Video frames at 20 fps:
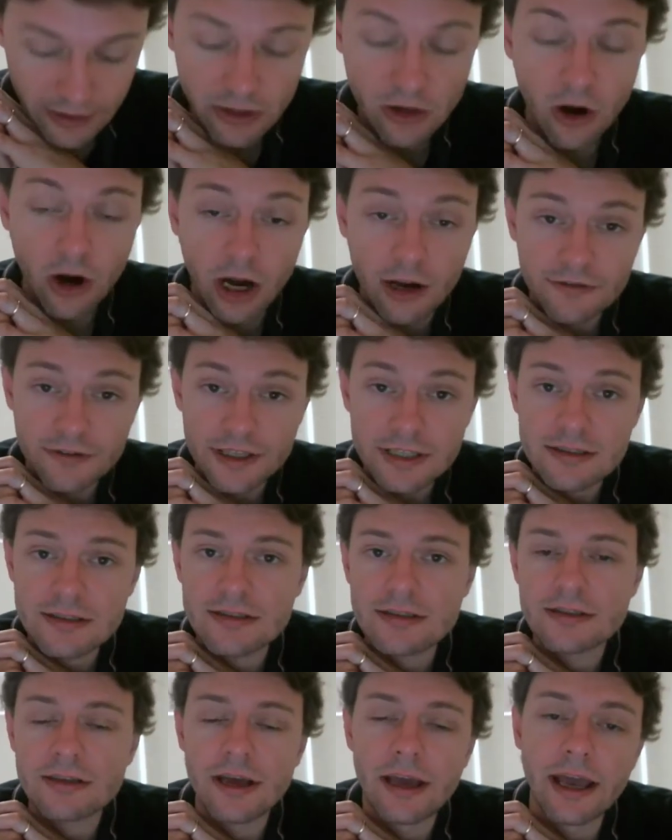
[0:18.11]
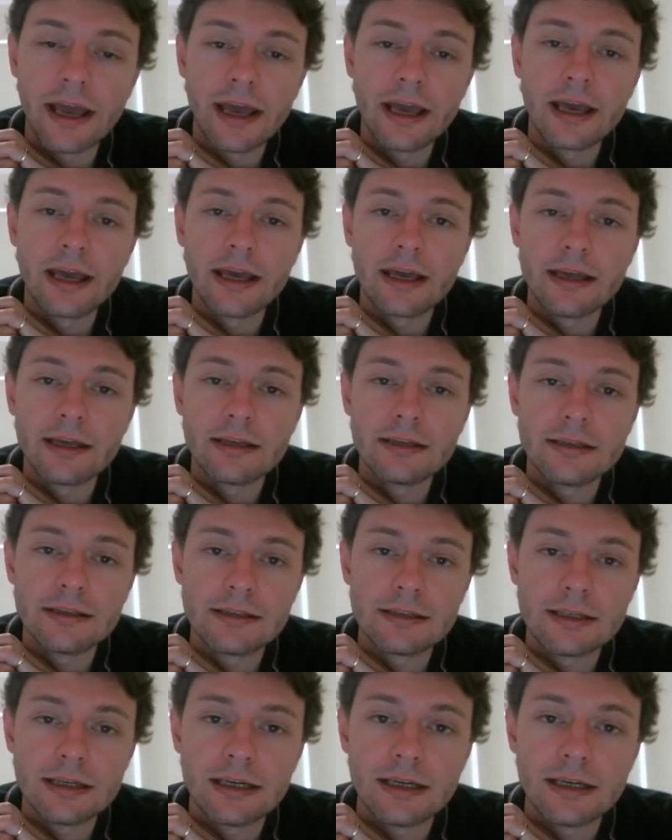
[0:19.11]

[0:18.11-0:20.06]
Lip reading: the office, and